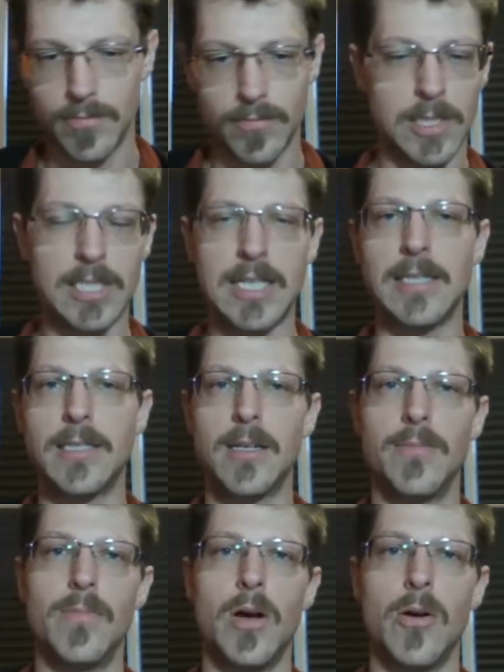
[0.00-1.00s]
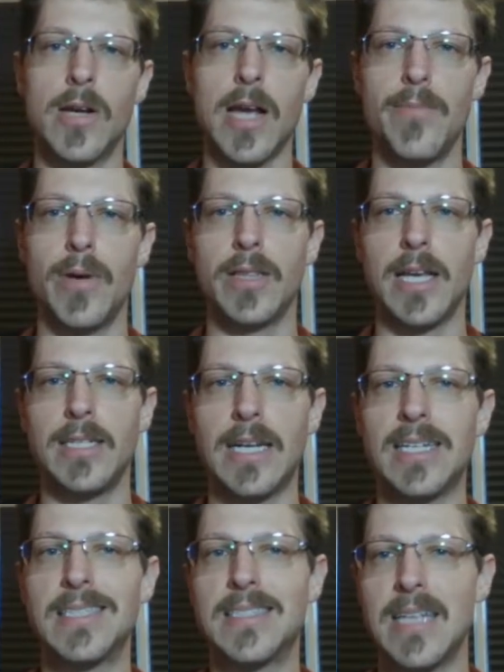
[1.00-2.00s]
system, okay? But they
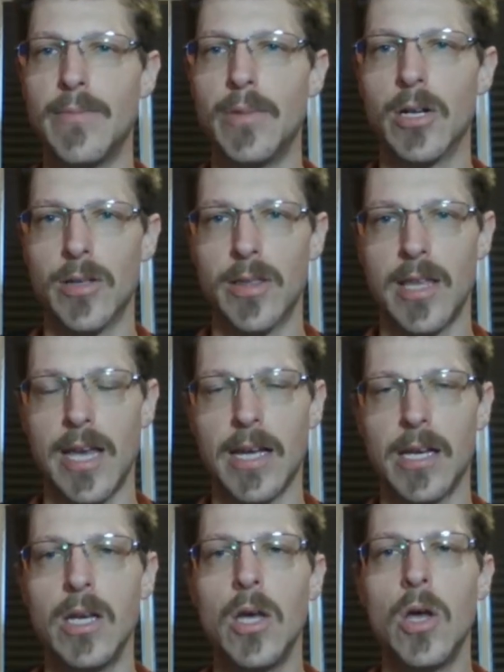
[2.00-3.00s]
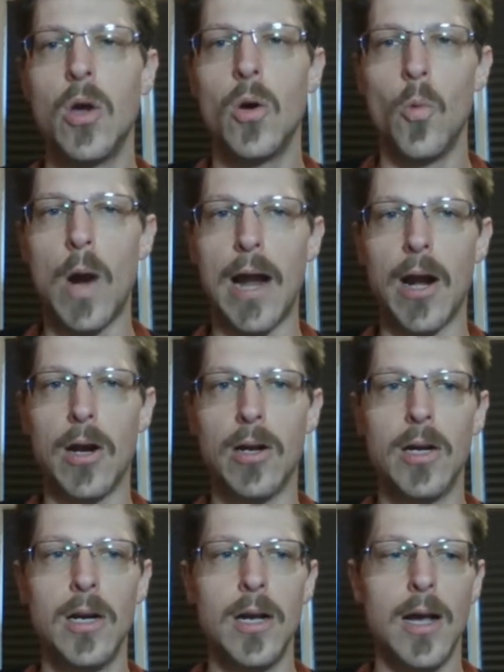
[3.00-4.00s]
did a similar thing
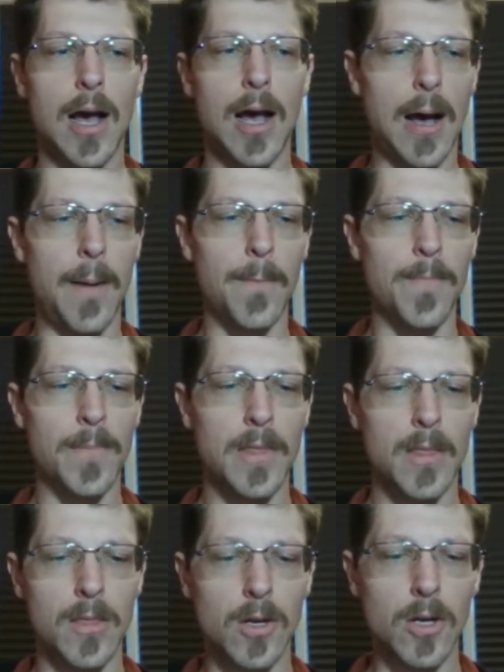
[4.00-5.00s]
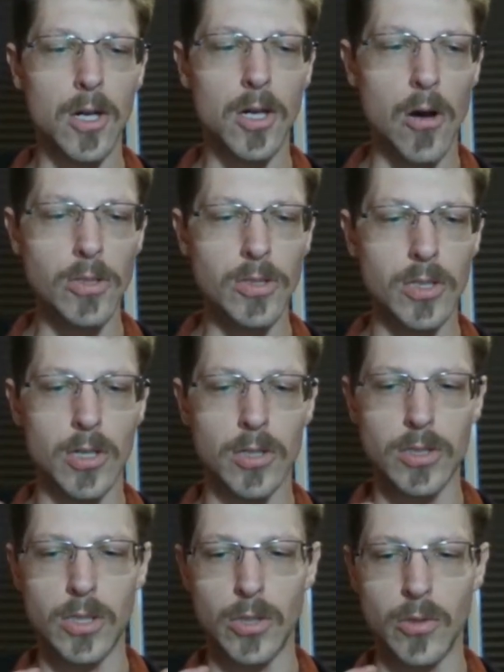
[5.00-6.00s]
where the
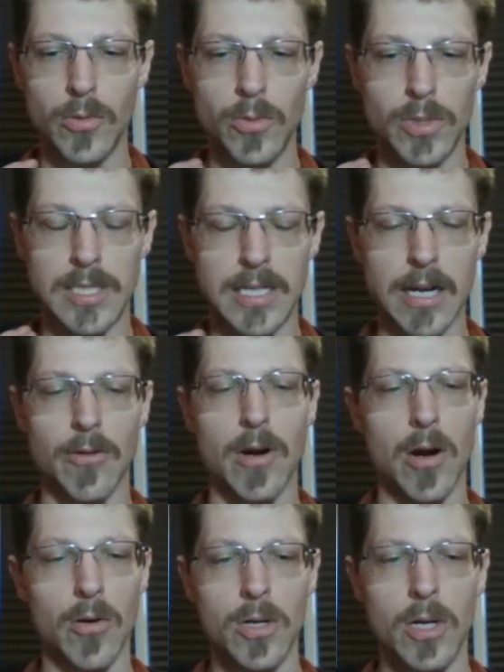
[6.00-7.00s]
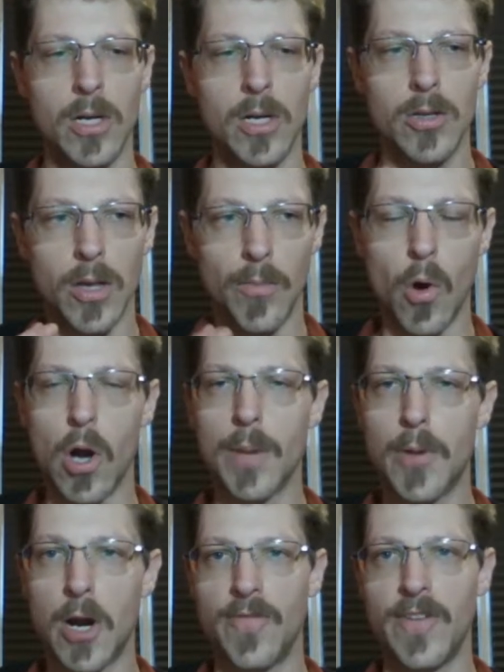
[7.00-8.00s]
closer to zero, the more
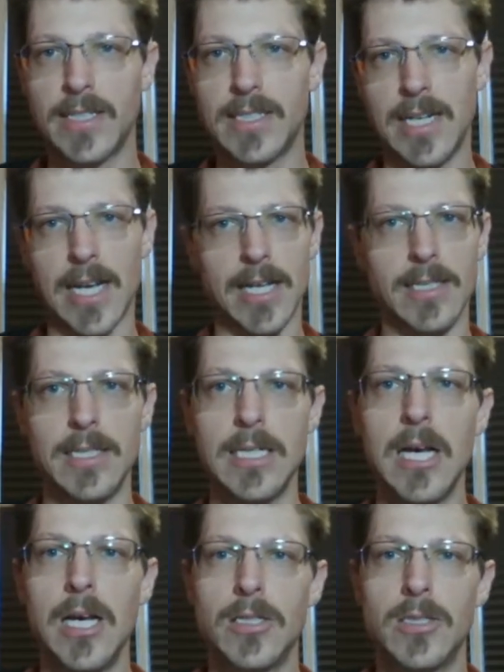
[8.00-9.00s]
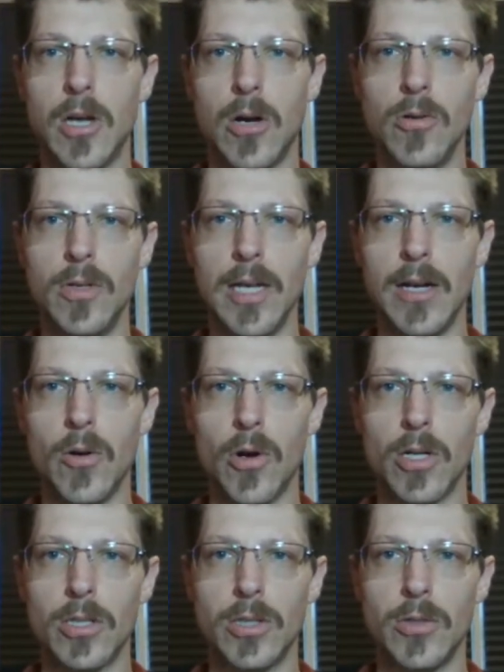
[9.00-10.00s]
perfect it is. So in
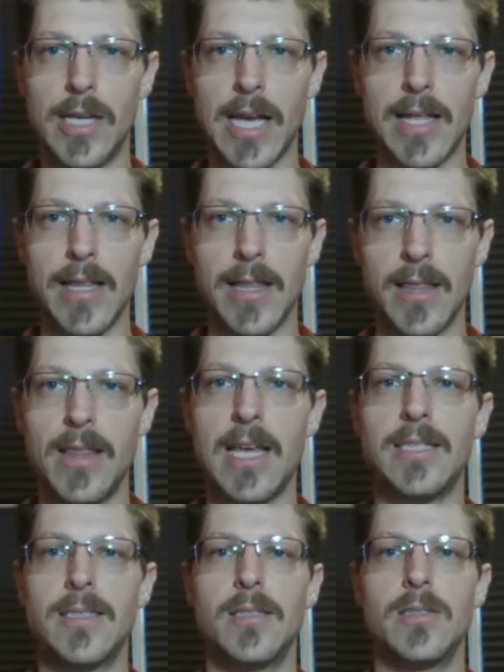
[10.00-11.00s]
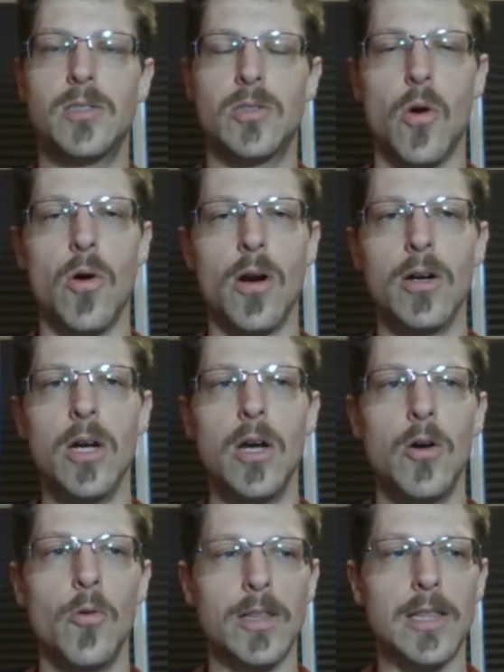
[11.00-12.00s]
order to get this score,
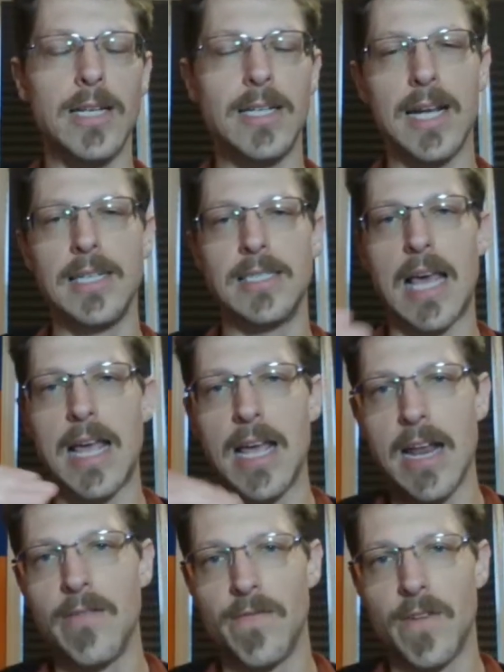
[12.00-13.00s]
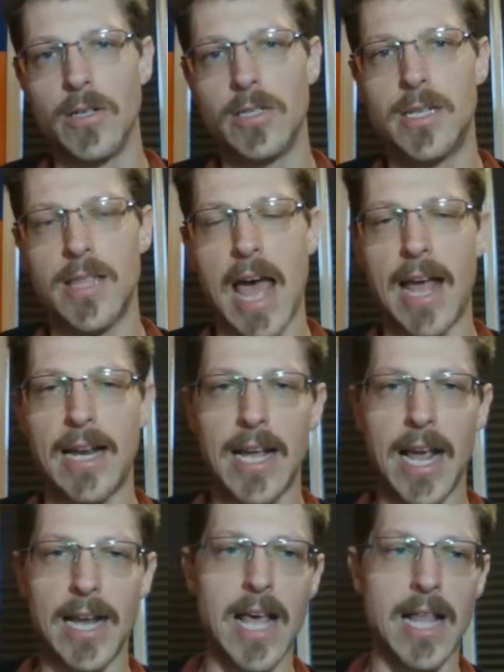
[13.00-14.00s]
what they did is they inversed that
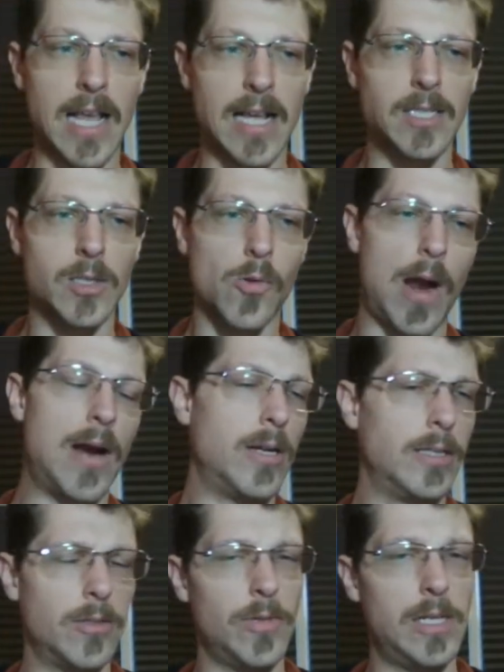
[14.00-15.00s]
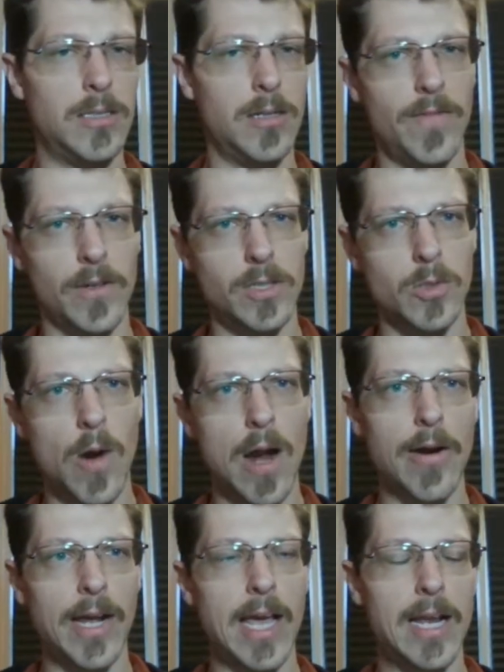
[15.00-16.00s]
and then they squared it. The reason for
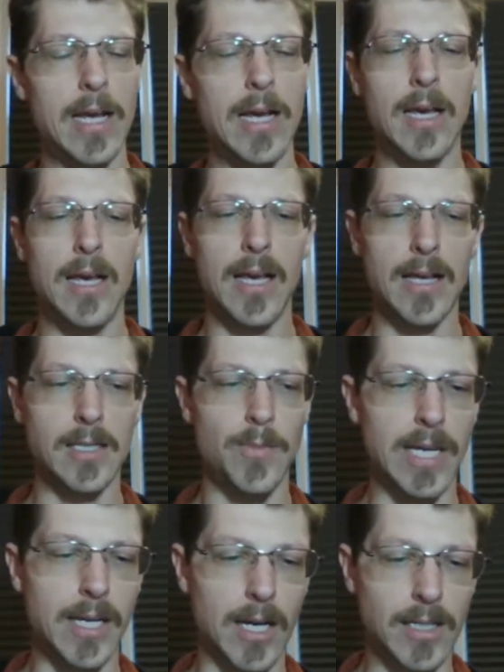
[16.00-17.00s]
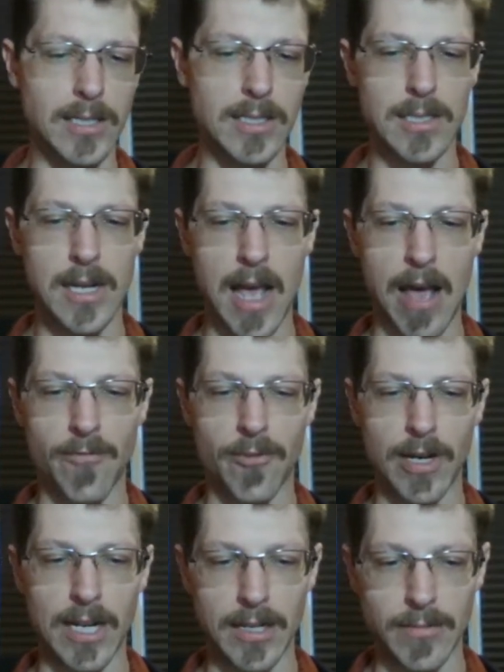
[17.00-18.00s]
squaring it is because
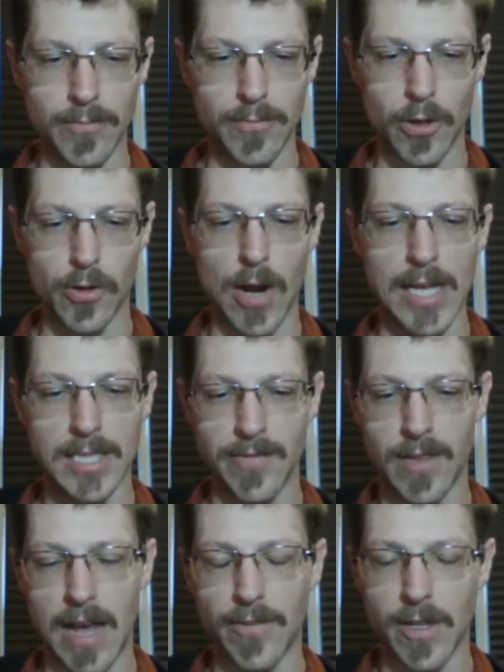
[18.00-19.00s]
every progressive level